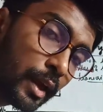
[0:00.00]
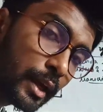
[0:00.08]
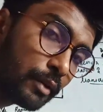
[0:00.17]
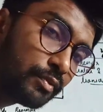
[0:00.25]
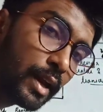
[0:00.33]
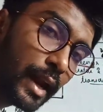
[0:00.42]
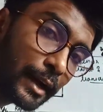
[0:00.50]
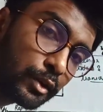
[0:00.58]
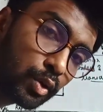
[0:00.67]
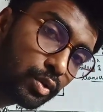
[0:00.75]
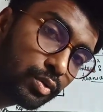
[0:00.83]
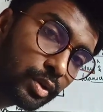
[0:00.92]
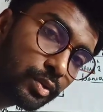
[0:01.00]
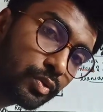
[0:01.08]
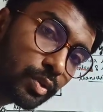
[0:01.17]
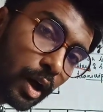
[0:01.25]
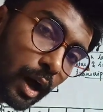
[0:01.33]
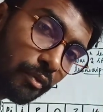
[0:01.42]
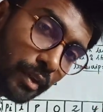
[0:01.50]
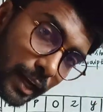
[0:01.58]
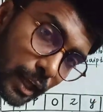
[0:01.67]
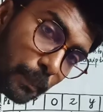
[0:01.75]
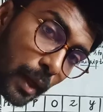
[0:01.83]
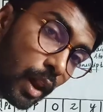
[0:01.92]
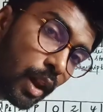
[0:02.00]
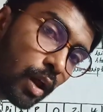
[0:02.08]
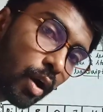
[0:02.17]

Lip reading: if the lactose is available